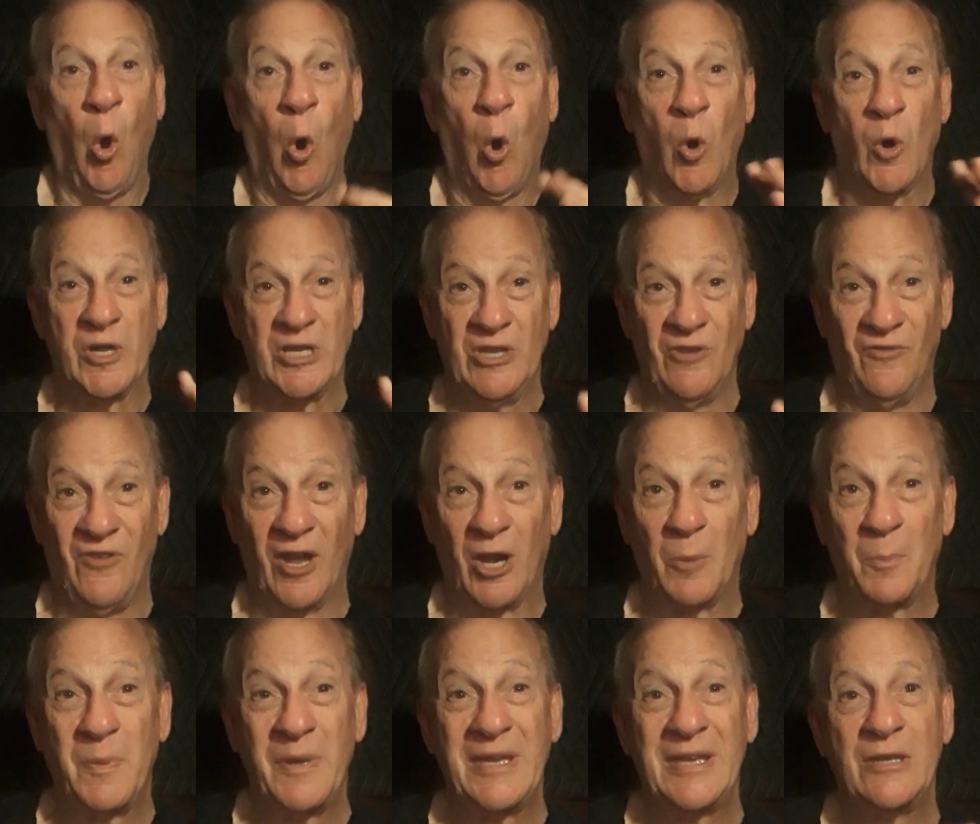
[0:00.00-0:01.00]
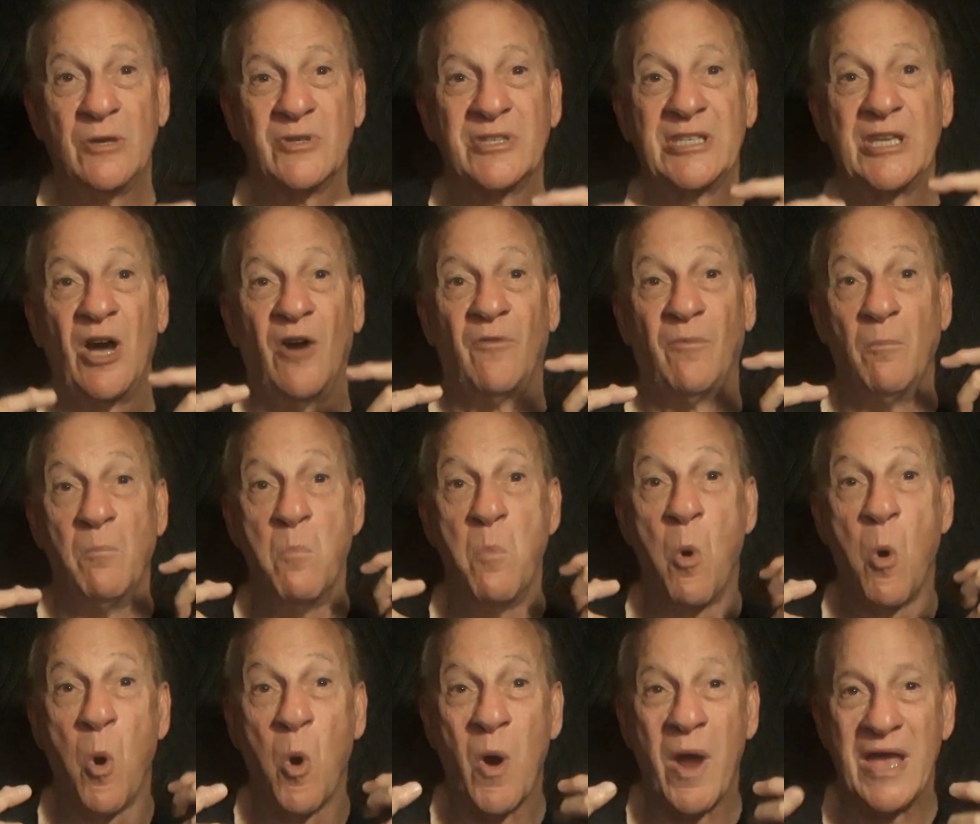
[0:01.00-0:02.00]
or developing yourself
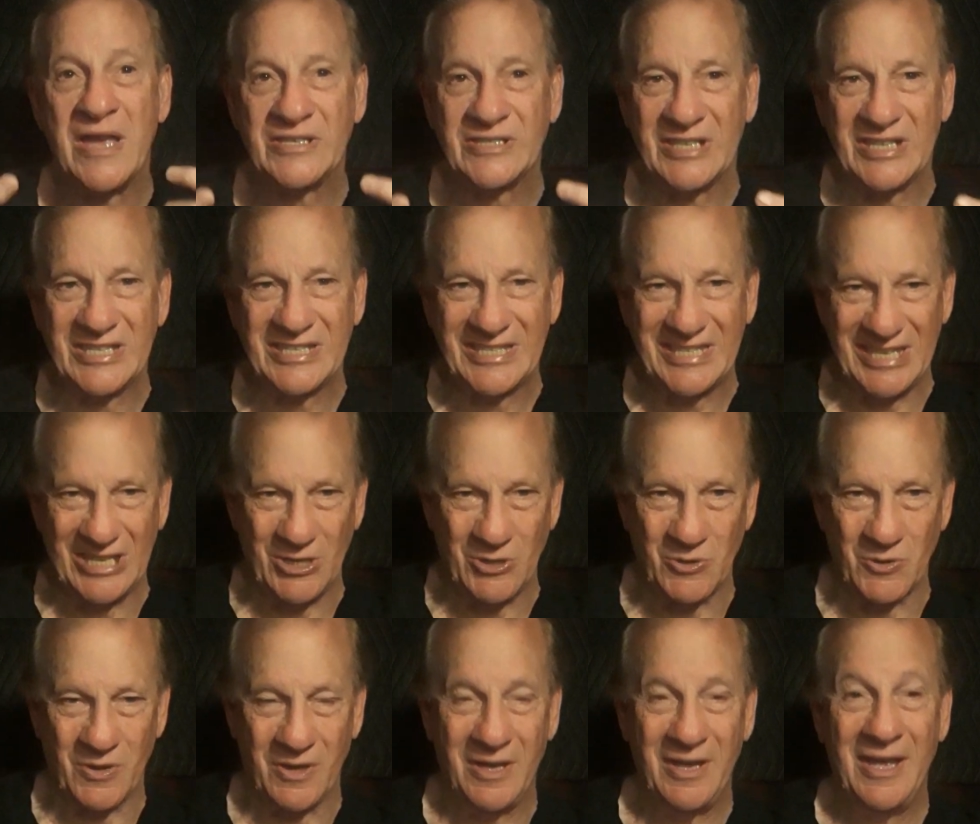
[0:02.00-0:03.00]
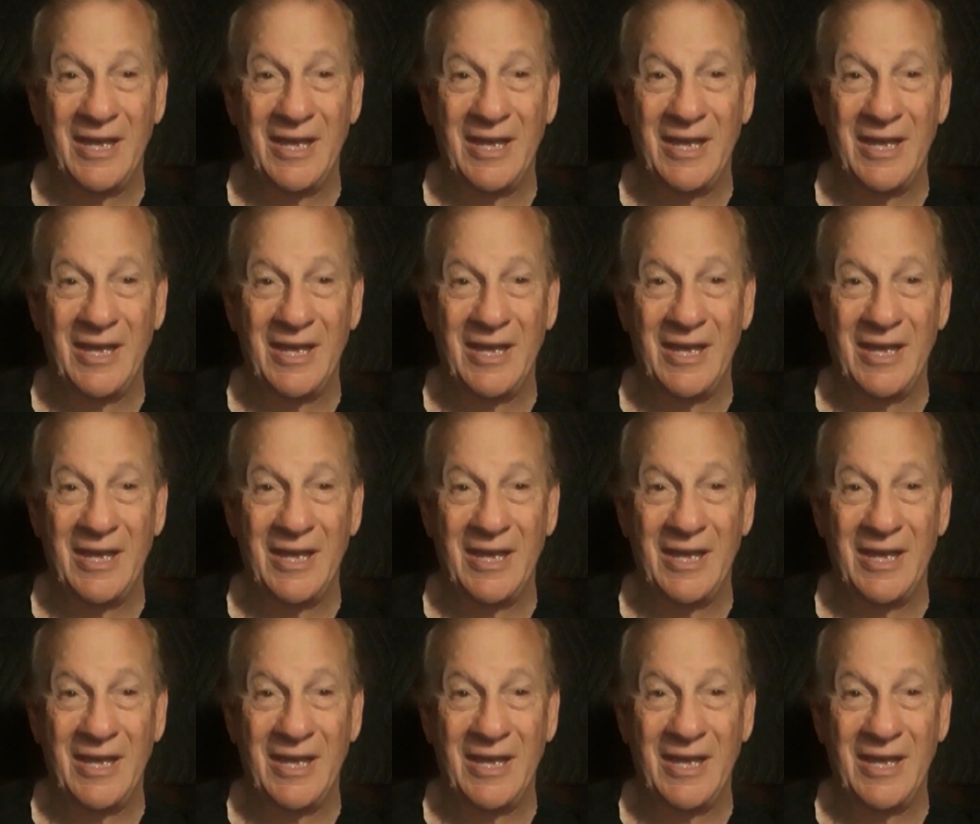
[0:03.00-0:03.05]
more as a seeker